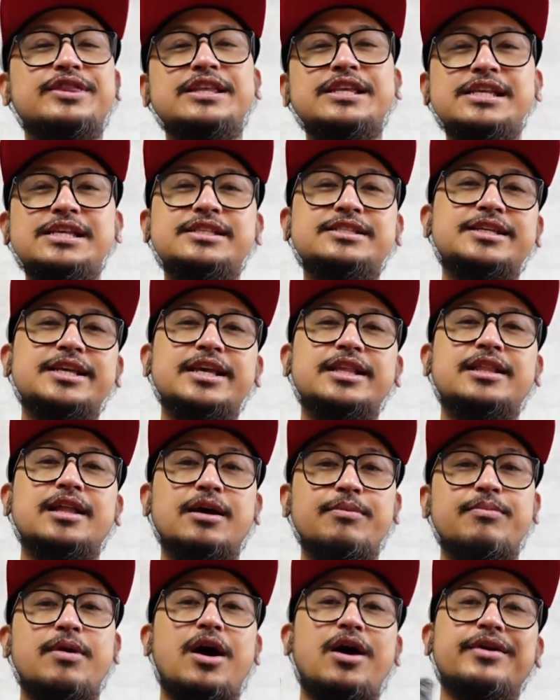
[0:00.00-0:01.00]
detail
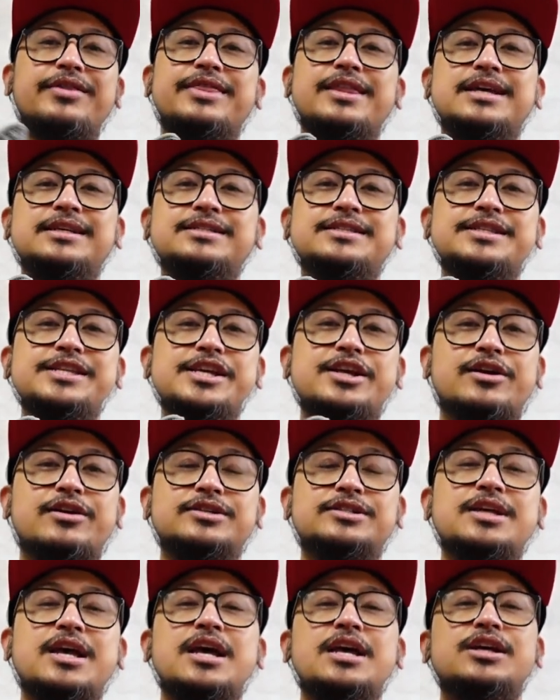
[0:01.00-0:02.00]
about the
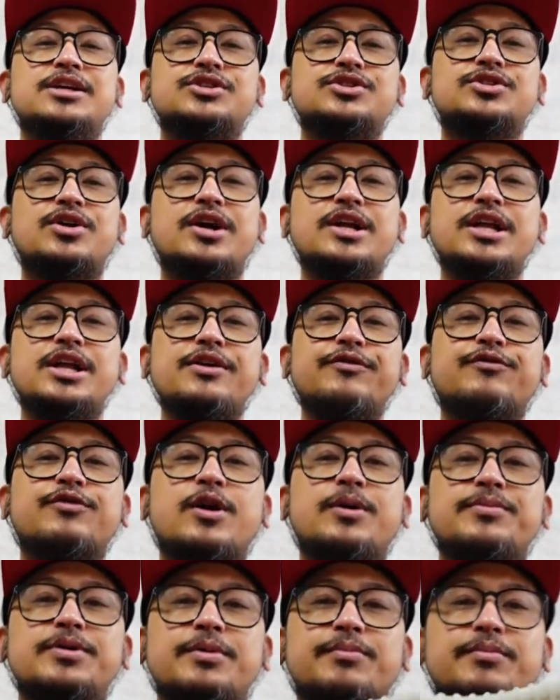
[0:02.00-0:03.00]
sneakers. Starting
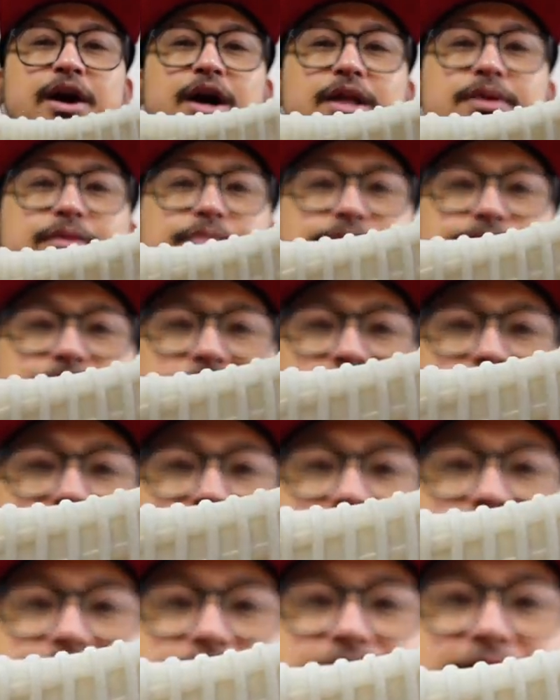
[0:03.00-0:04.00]
from the bottom,
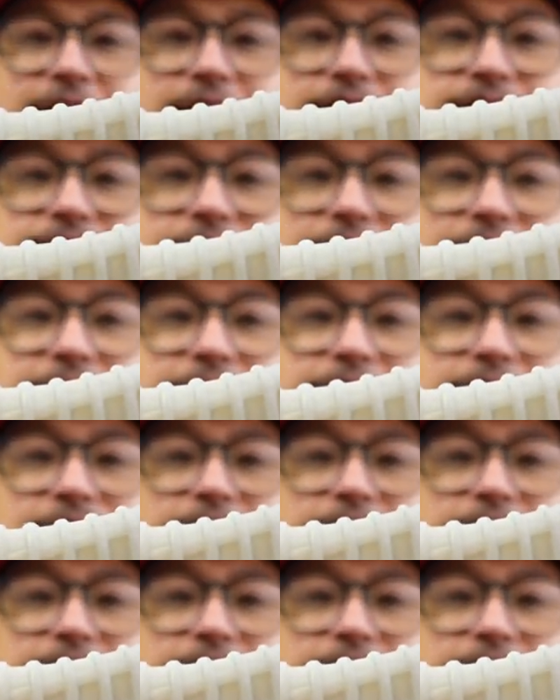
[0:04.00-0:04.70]
it has like